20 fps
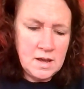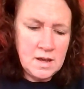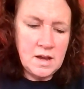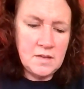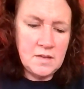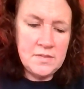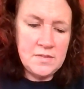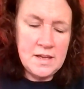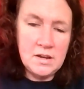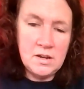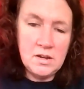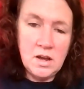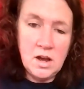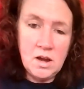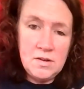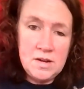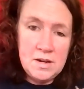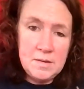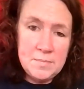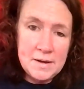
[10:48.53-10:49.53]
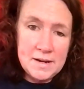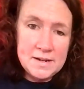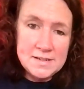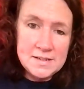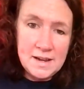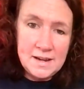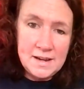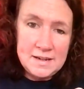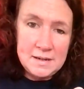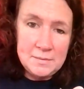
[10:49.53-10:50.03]
and then only by a
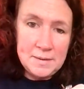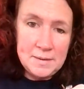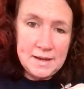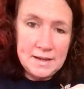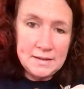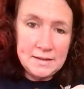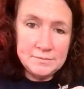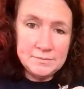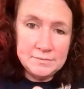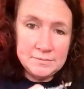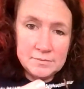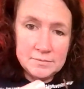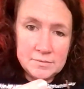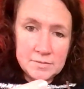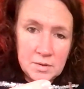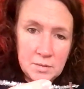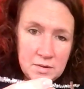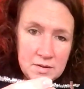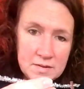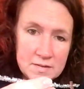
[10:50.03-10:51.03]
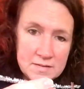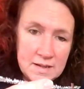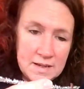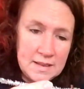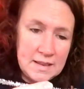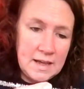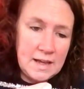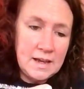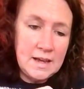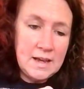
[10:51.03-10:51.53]
tiny bit, so you can see
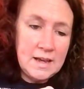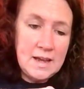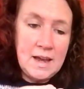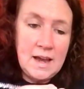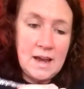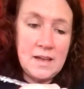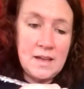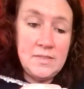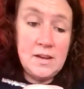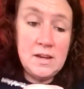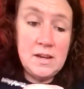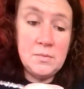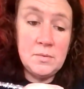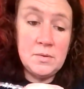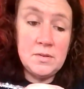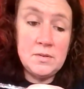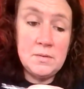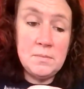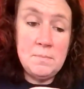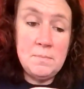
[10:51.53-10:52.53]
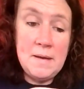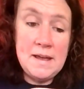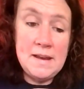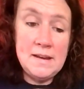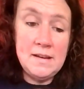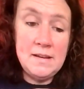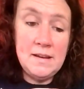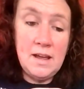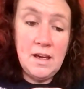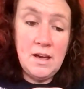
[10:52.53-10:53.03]
that, and then you want to
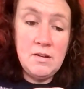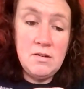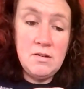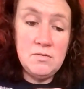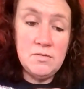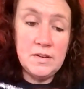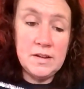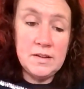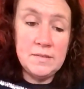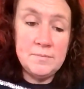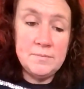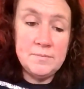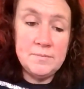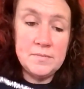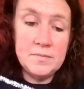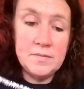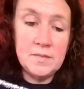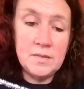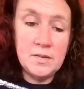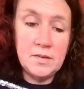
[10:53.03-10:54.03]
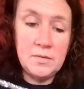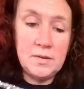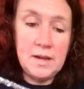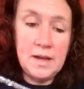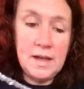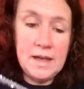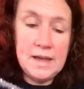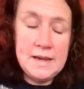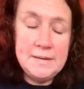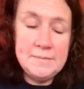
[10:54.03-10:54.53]
bend it over.
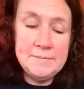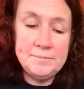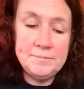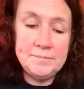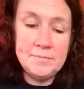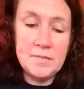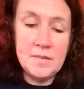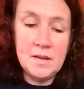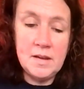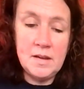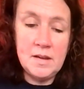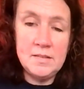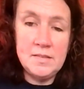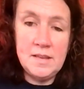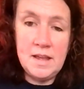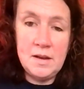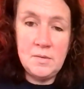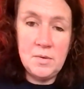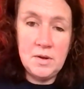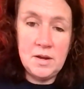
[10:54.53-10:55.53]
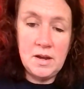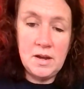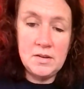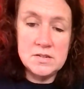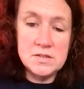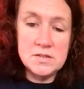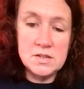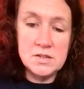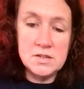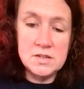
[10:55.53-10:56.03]
Okay, and then we're going
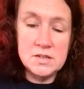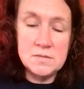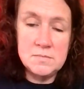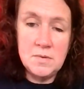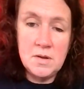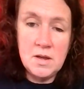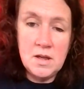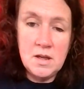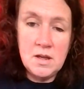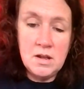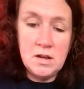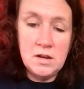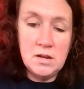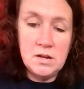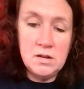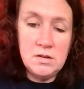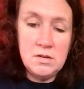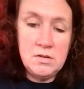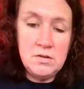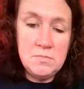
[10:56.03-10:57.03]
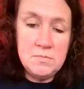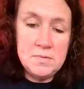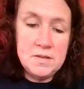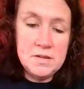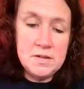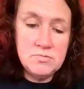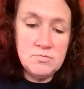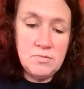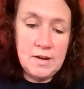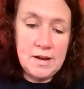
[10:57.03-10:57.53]
to just loop
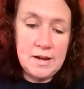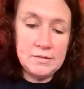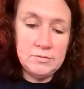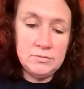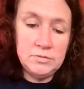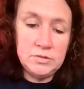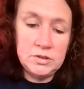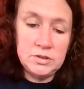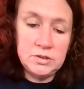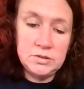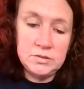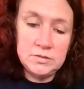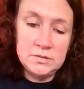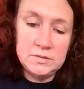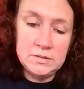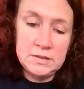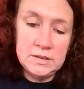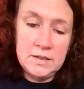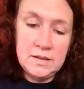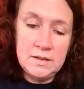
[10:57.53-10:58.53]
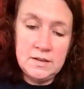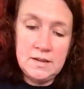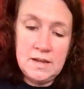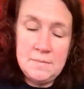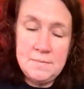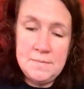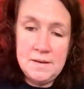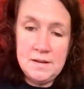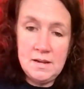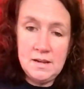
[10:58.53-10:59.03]
this round,
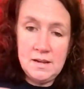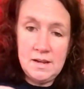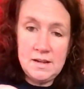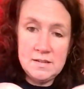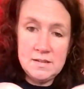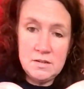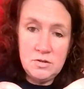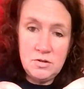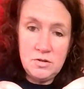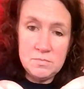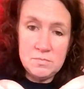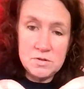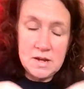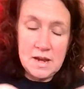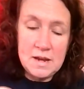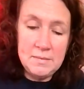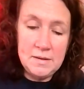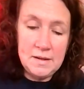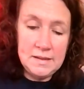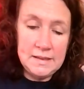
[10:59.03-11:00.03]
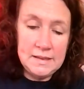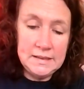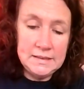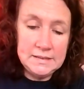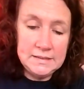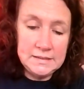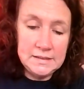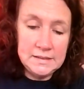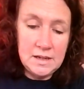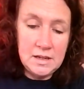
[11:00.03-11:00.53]
keep it in a nice loop shape like
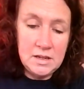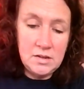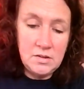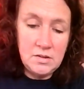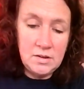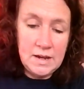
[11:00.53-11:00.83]
this, and you're